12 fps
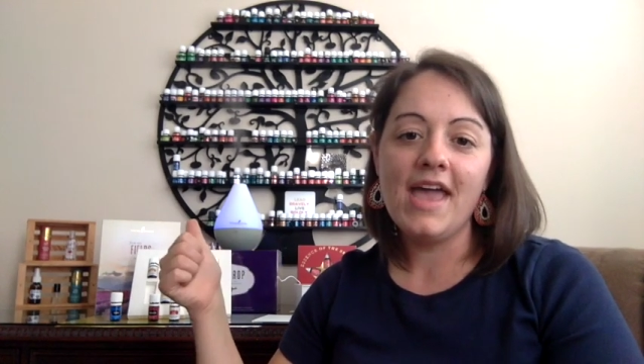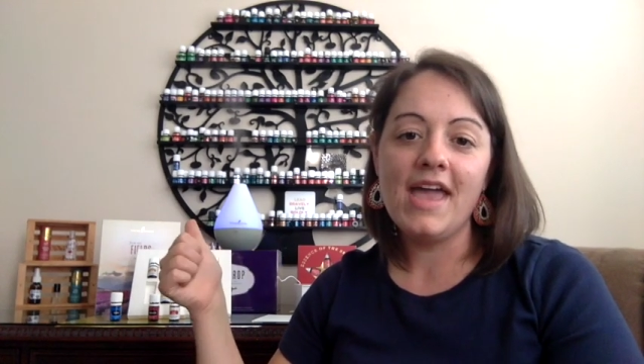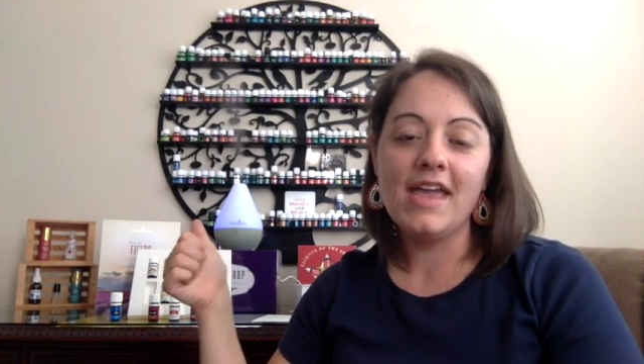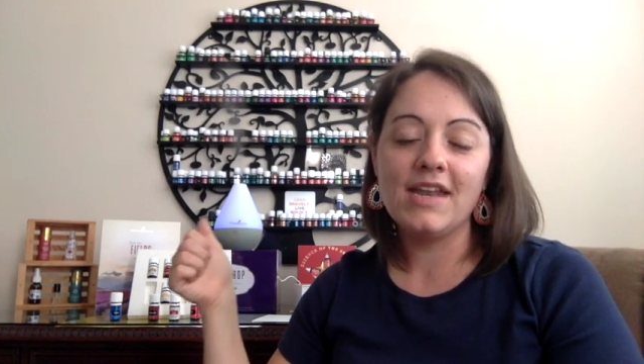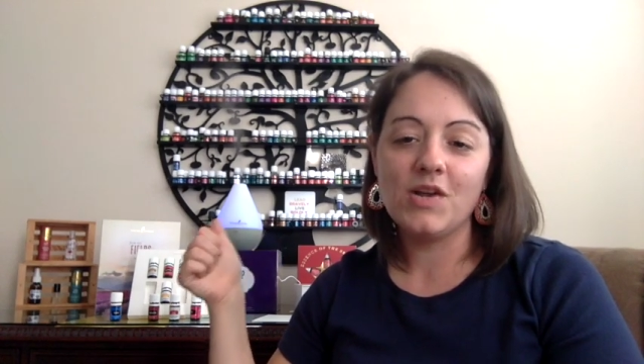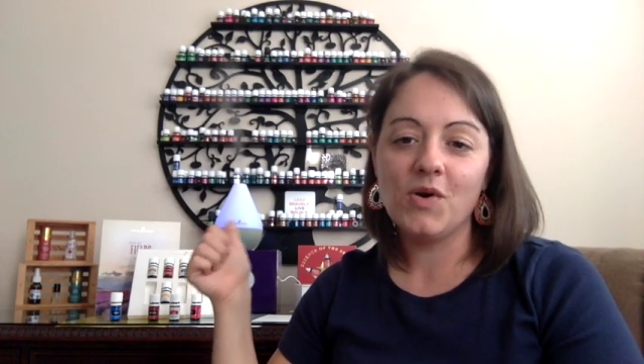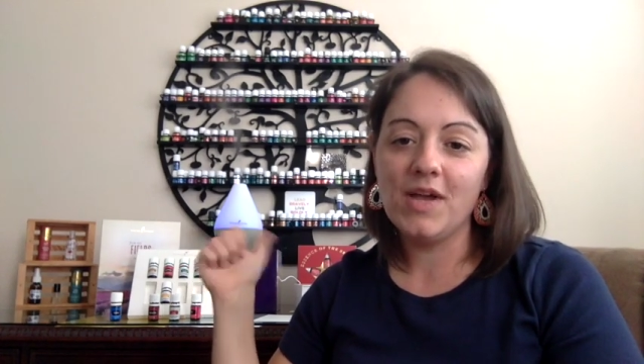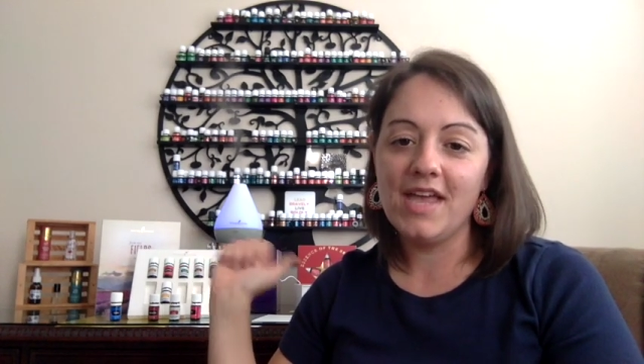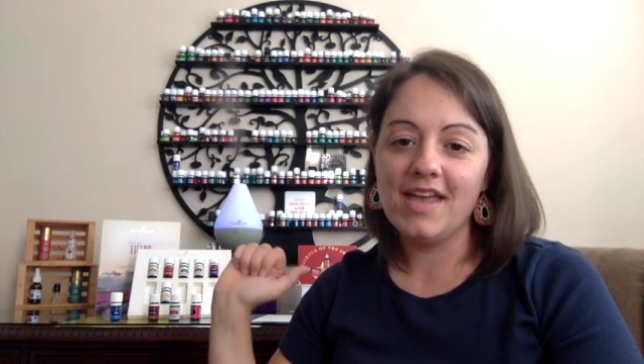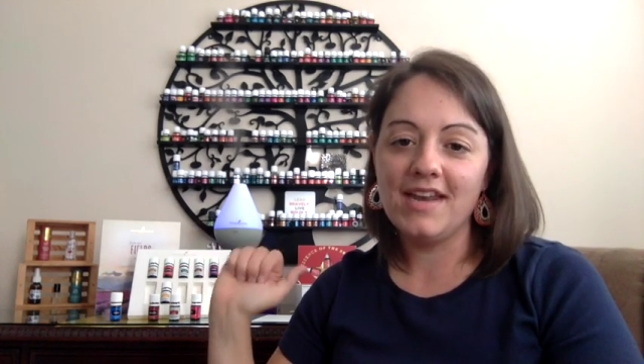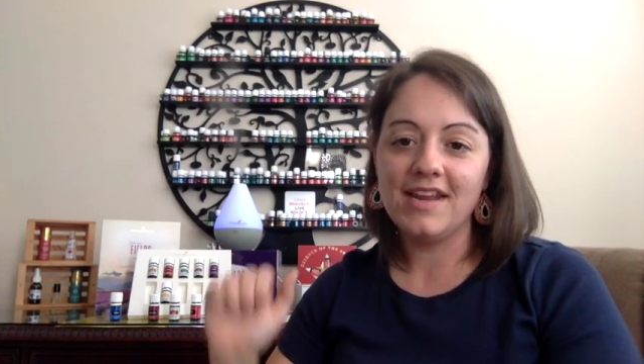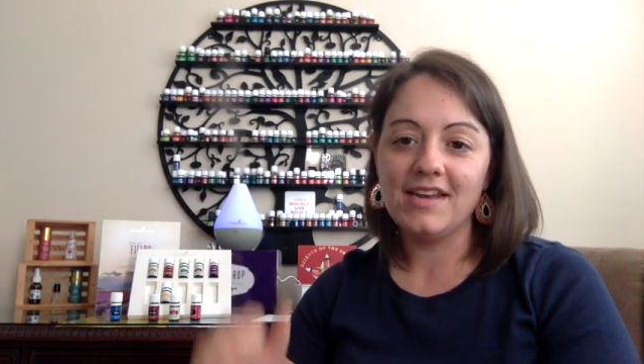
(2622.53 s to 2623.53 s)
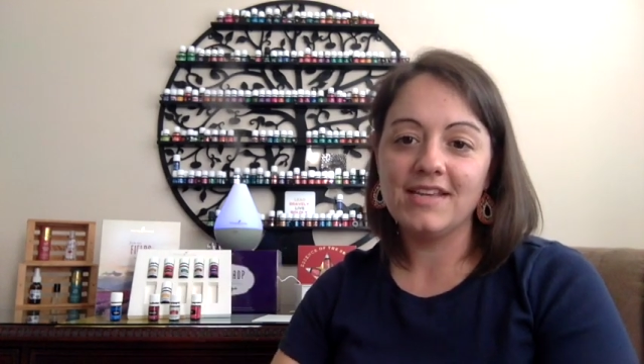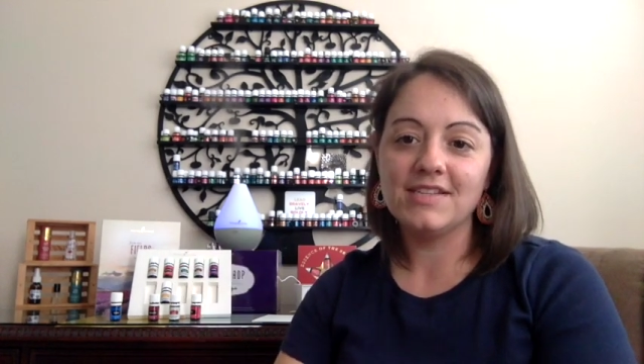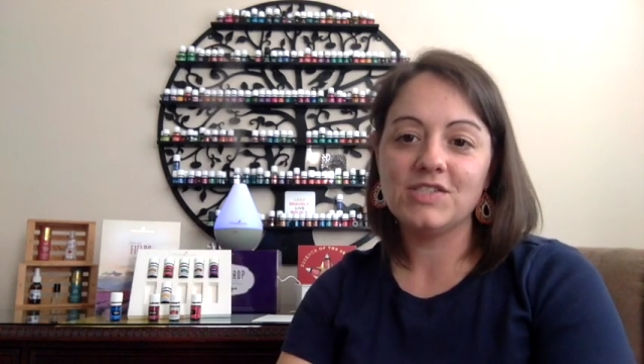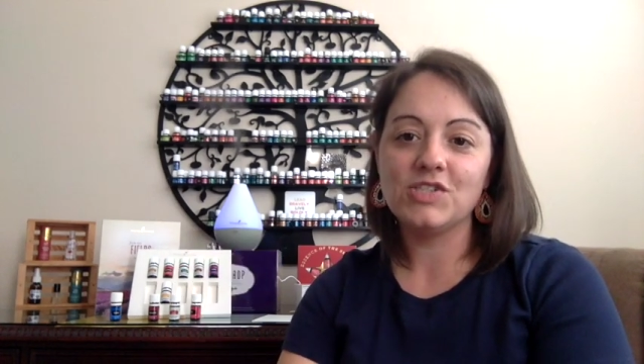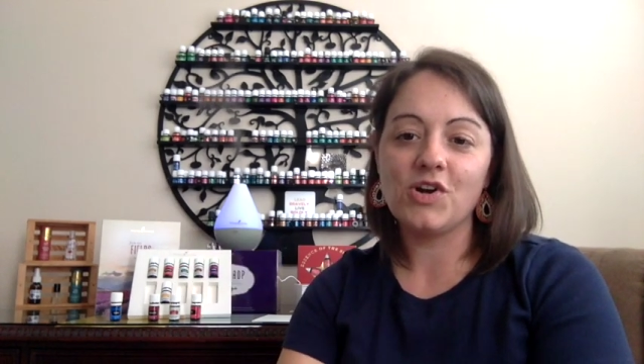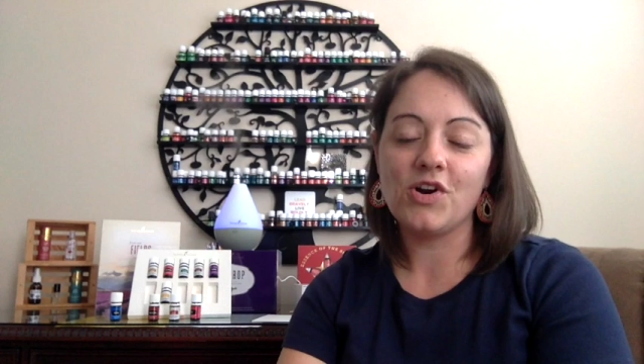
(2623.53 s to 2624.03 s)
and go ahead and get
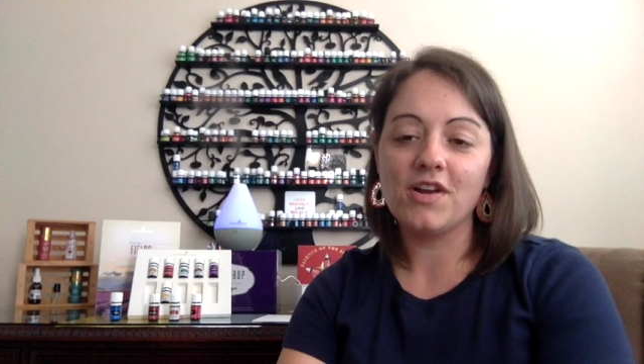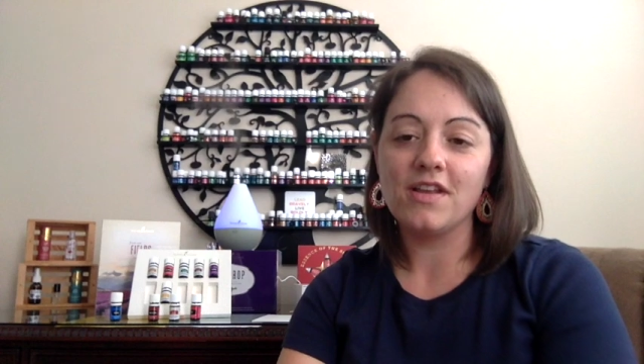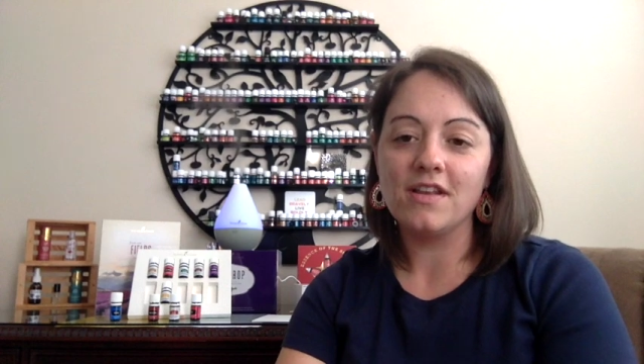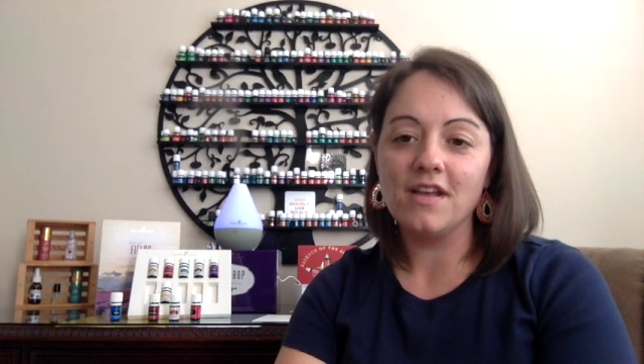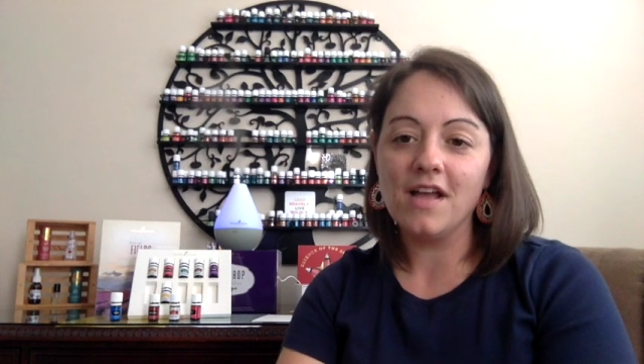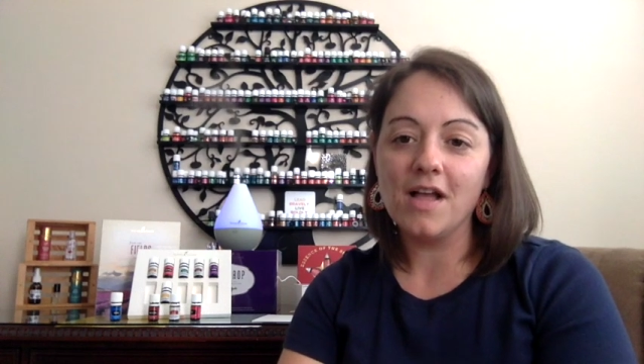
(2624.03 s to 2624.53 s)
started